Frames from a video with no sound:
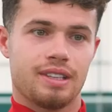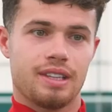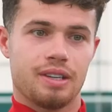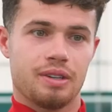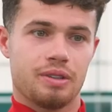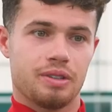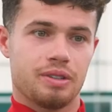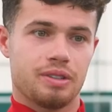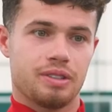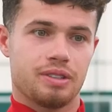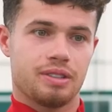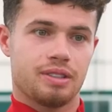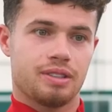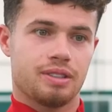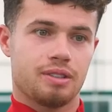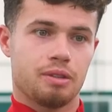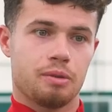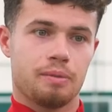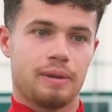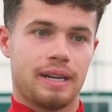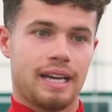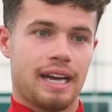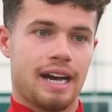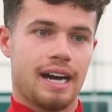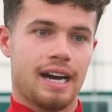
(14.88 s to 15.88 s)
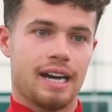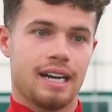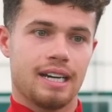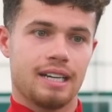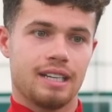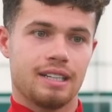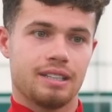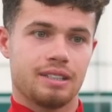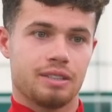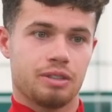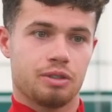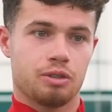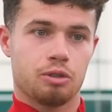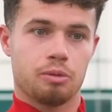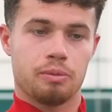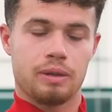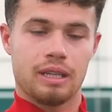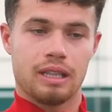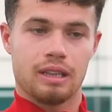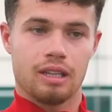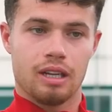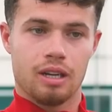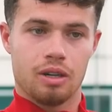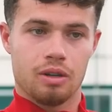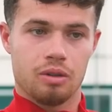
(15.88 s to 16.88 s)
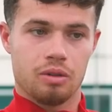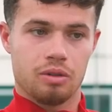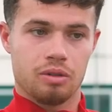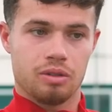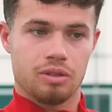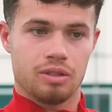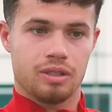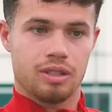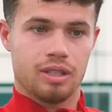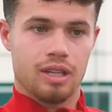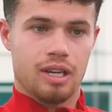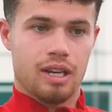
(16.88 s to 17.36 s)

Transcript: There was so many highs, there's so many lows.